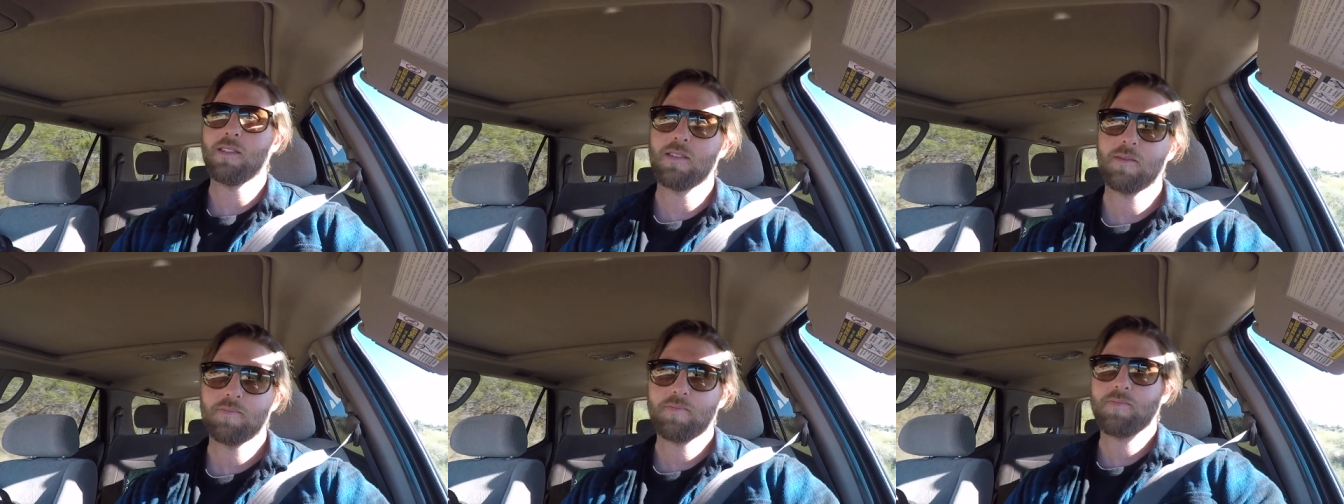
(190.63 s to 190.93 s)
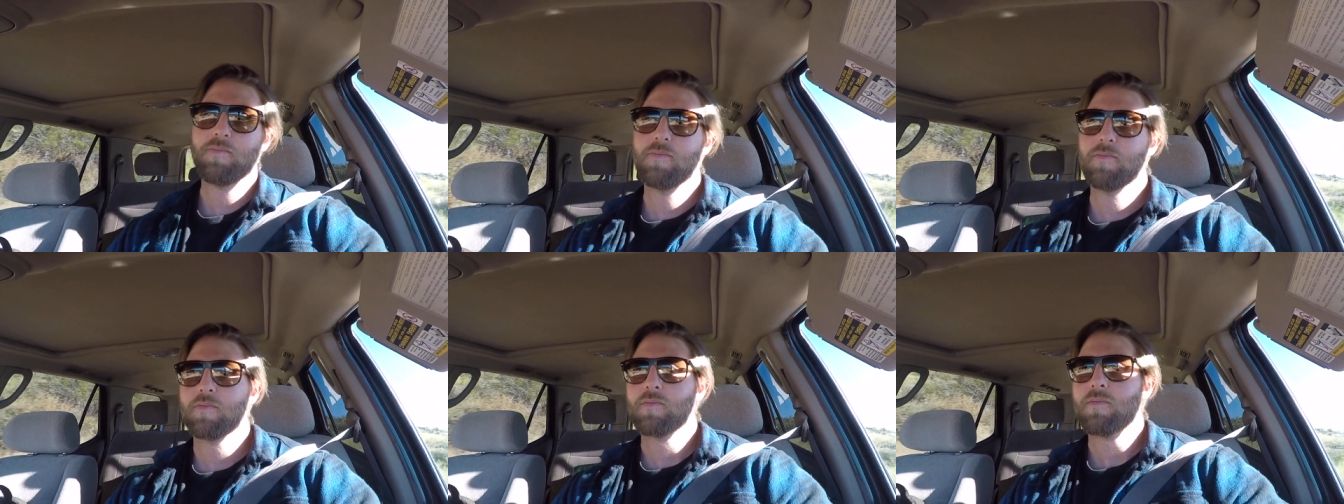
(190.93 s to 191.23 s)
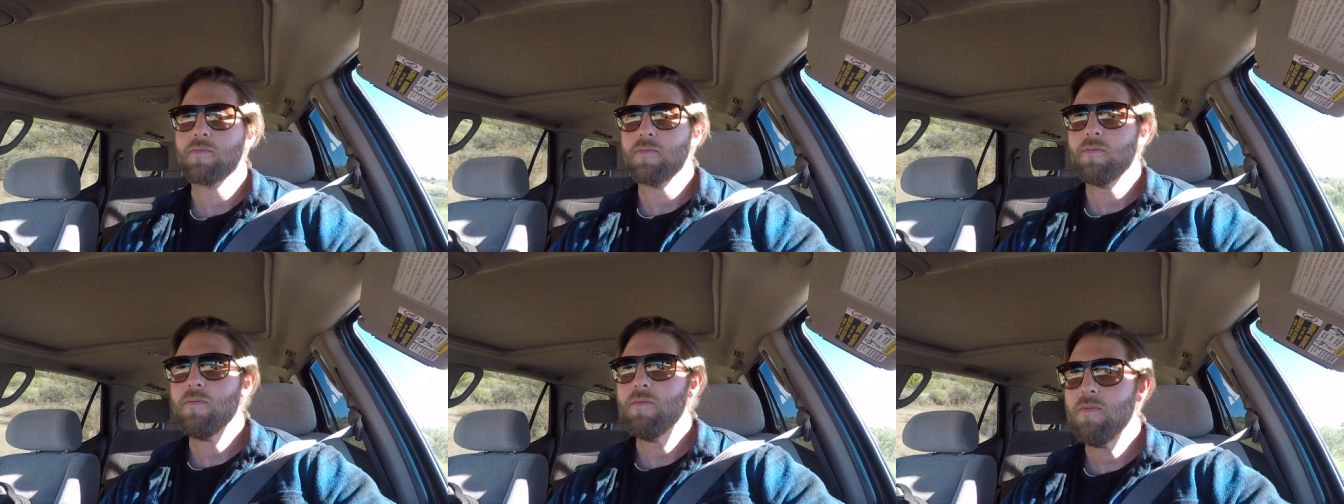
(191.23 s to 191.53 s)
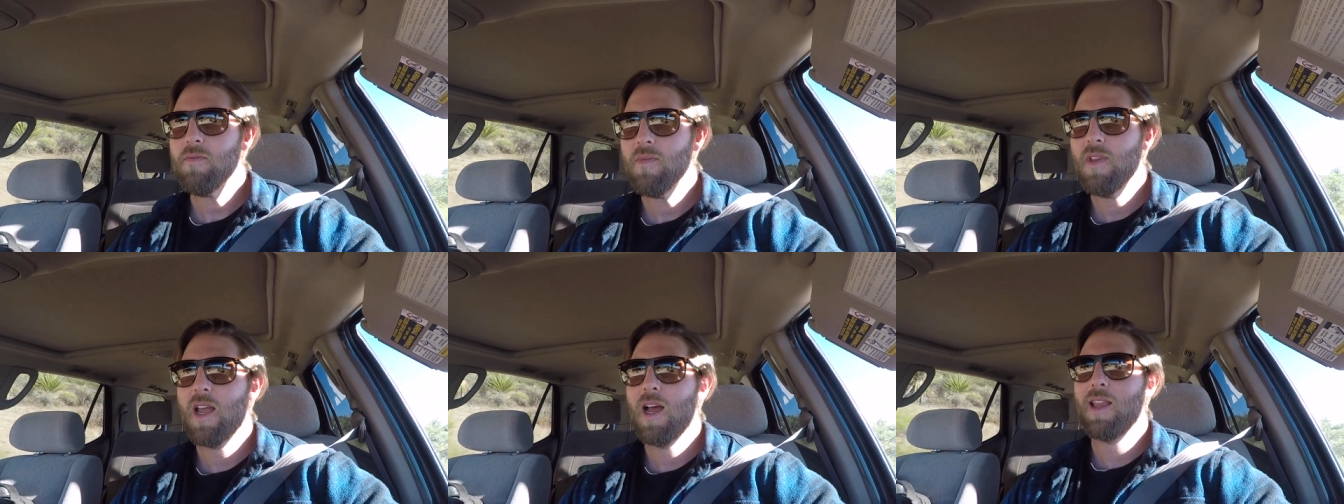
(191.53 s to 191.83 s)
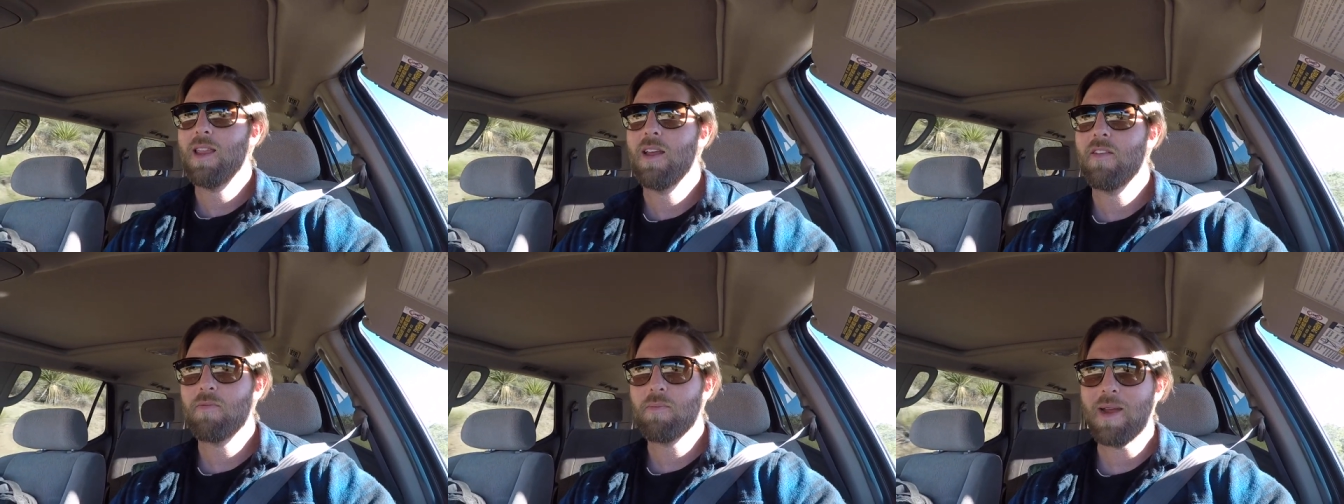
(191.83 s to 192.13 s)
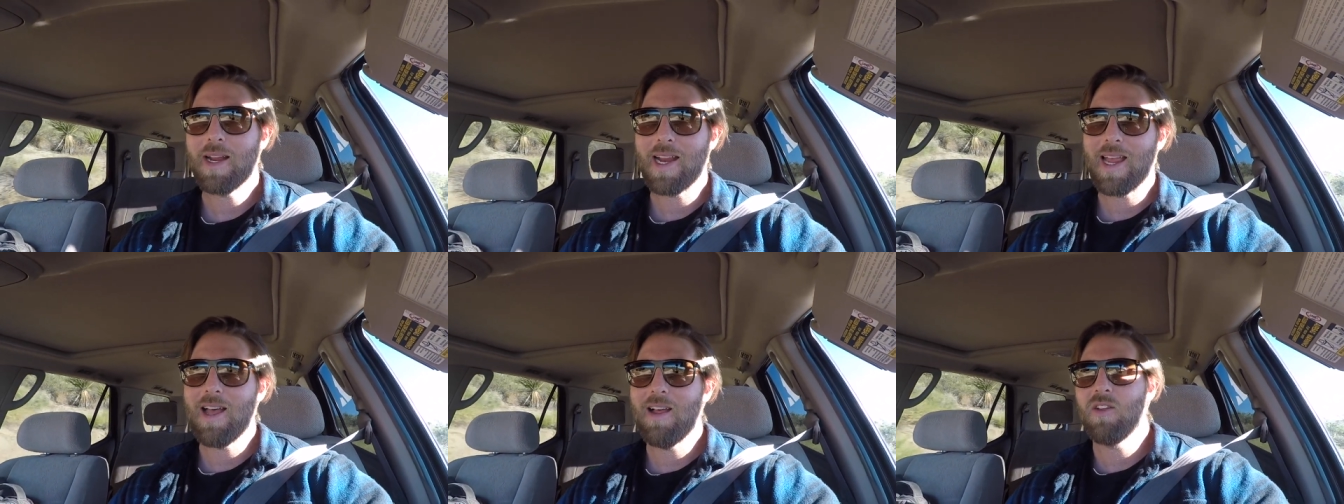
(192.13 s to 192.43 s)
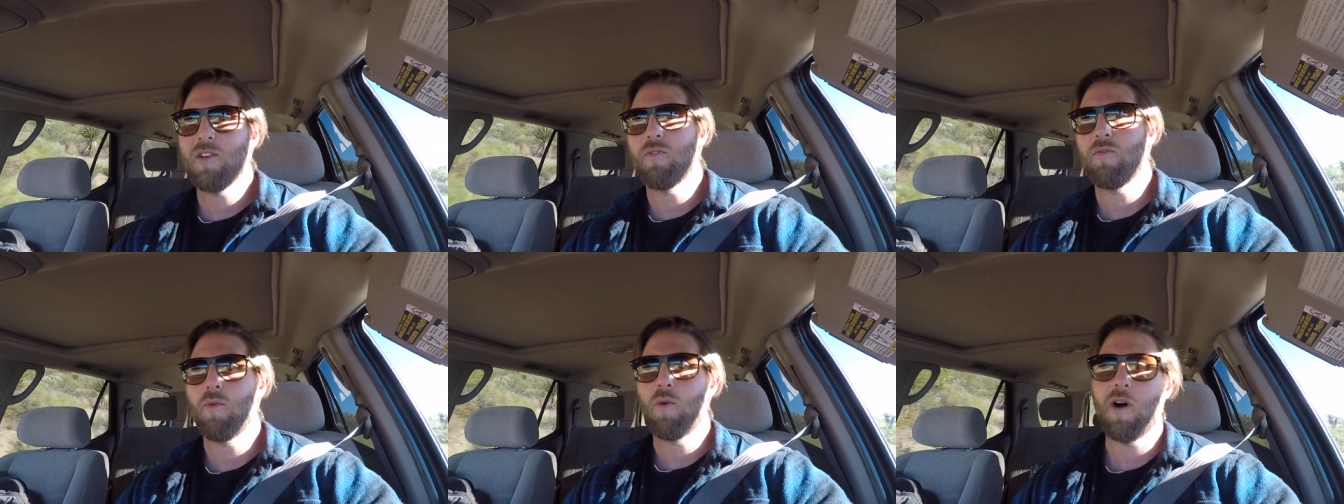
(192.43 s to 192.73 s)
I left my gallon
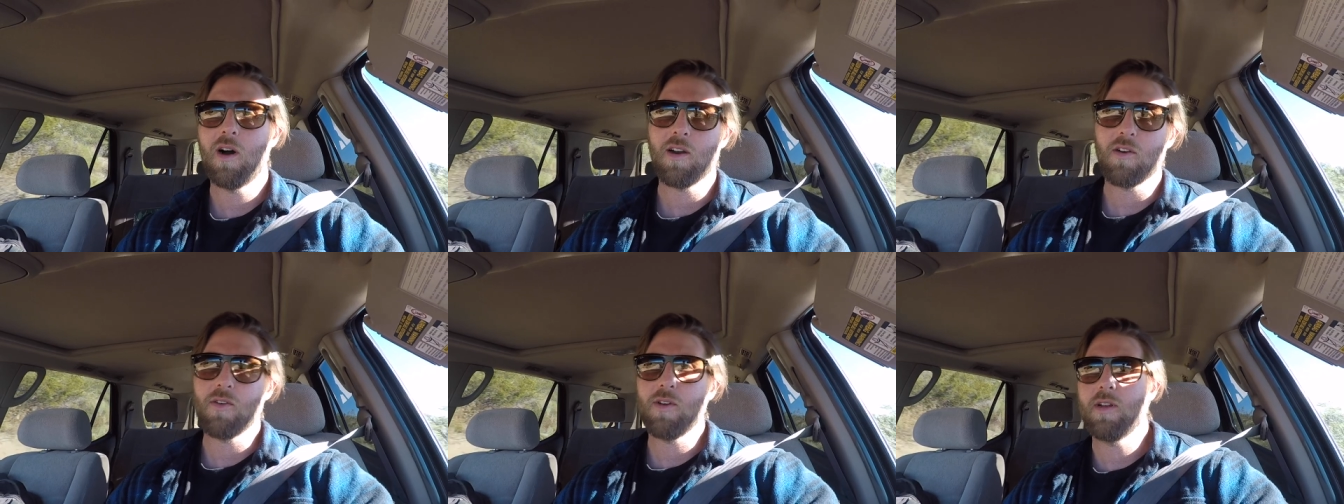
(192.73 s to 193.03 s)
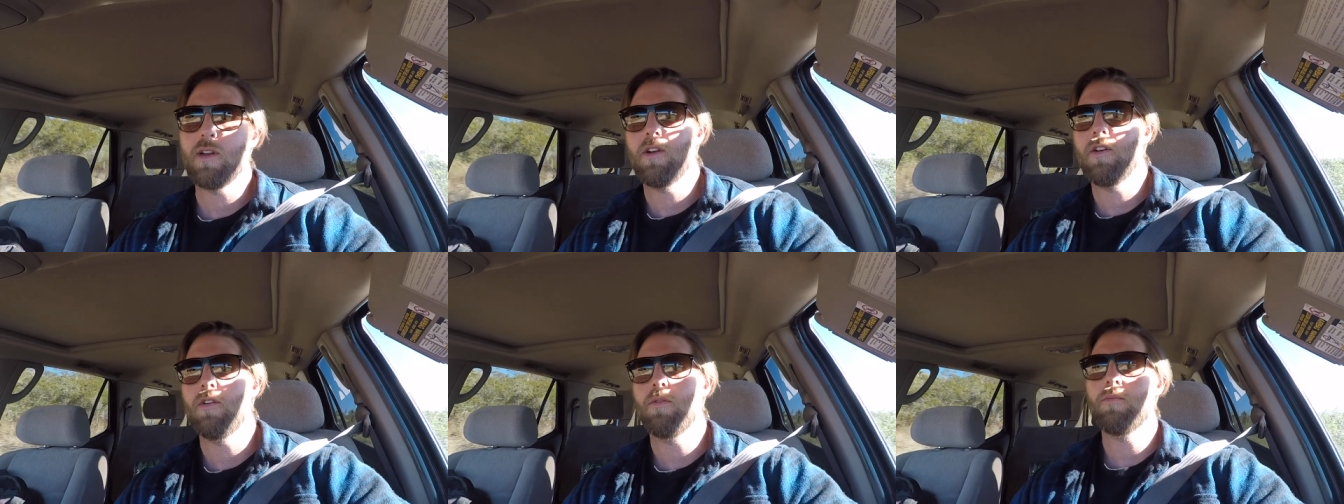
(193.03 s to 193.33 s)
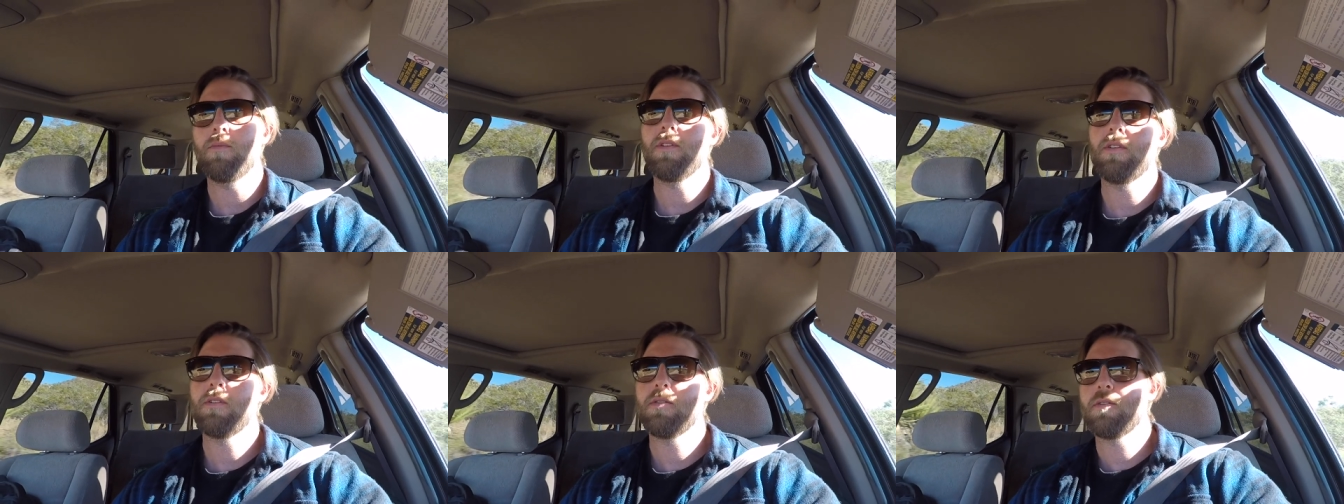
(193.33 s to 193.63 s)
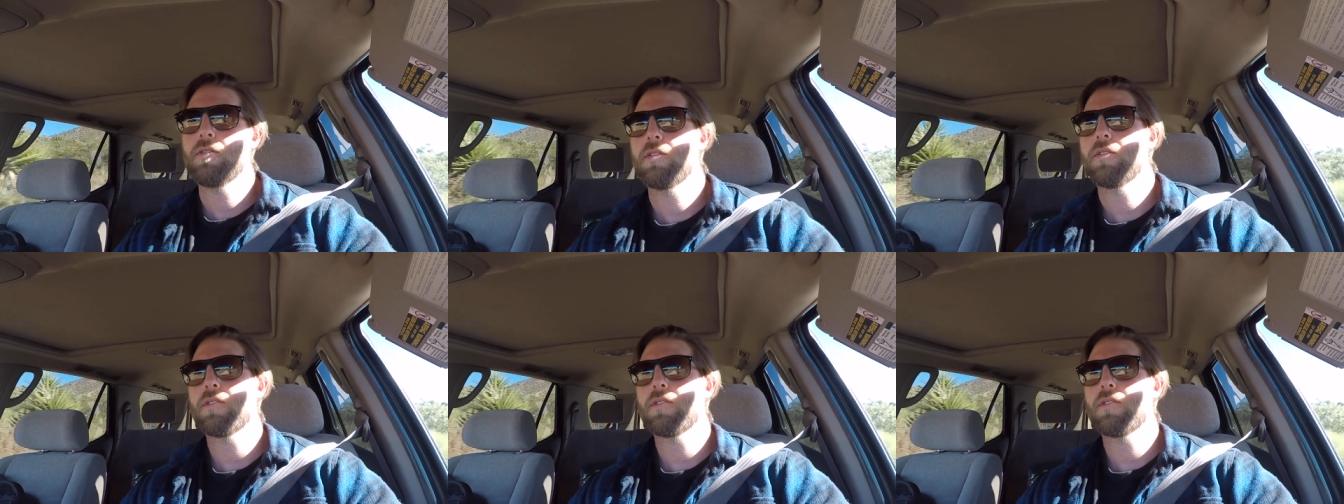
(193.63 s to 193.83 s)
of water at home.